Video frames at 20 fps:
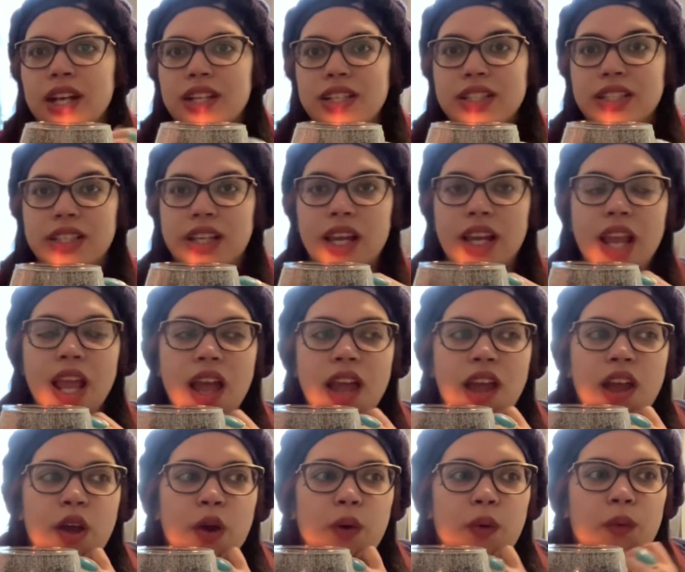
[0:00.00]
And it's like
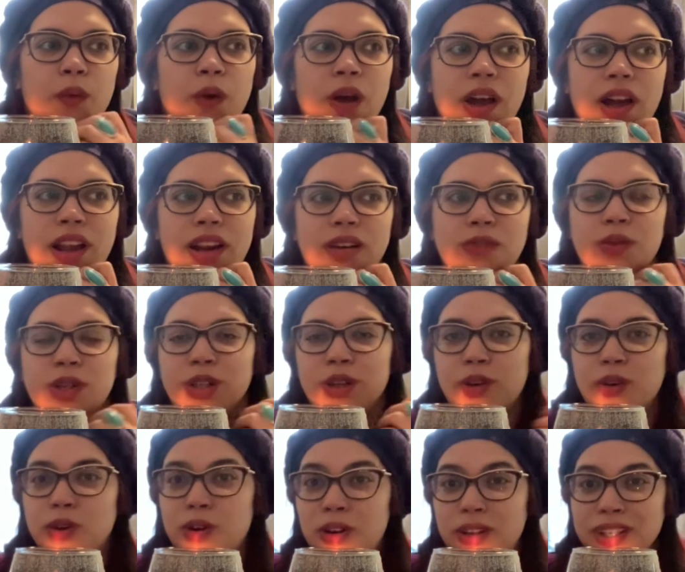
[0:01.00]
when when you're
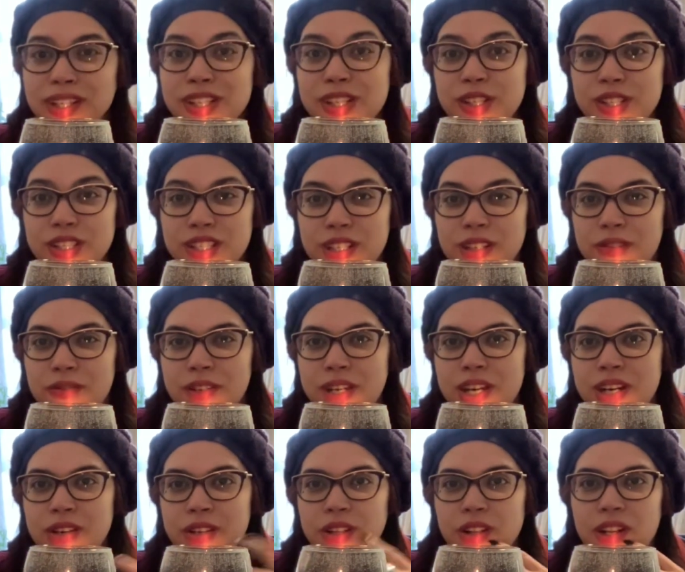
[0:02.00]
calling yourself
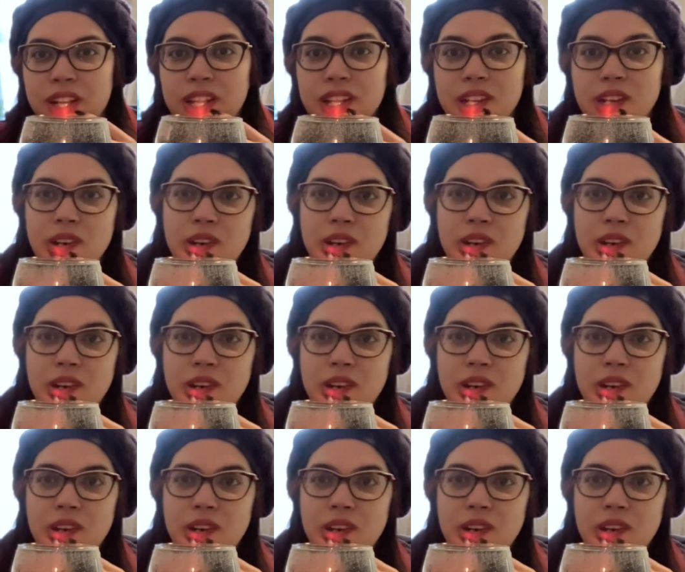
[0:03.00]
out, you're like,